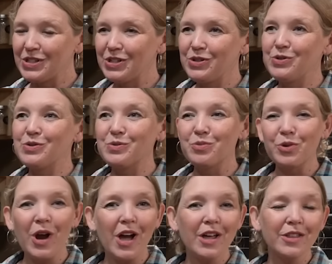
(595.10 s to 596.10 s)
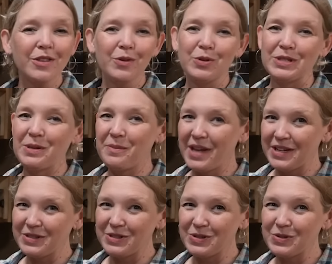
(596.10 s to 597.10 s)
to use broth or
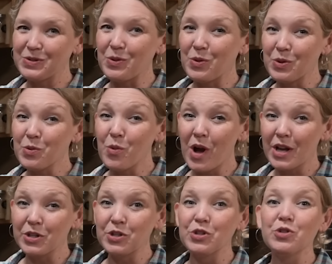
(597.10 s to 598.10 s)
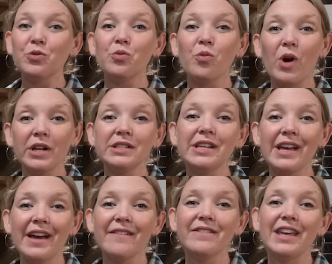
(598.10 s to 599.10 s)
tomato juice or water, you'll want to
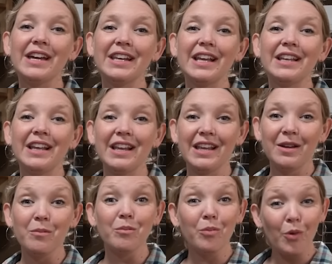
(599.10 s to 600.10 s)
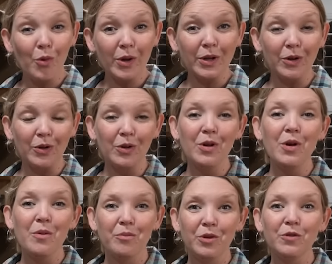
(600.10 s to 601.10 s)
have that at a boil
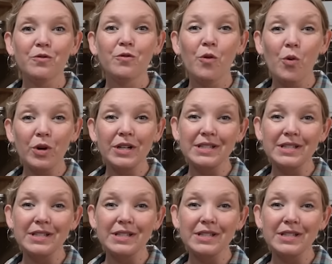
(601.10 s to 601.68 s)
before